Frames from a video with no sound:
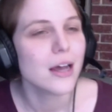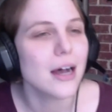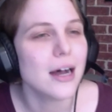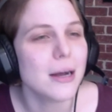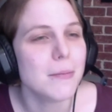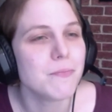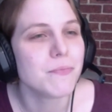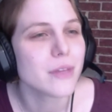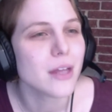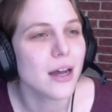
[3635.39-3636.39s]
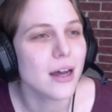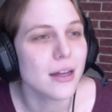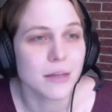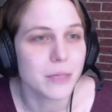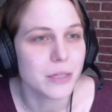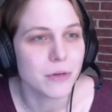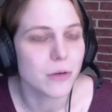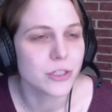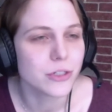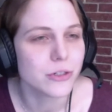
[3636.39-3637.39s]
It can be
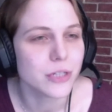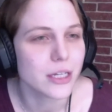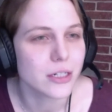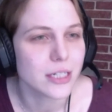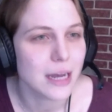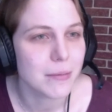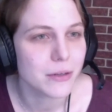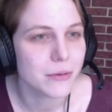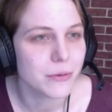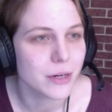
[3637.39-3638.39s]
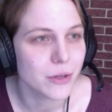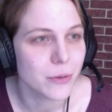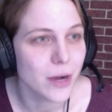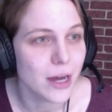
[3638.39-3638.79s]
original, they could adapt it, whatever you want.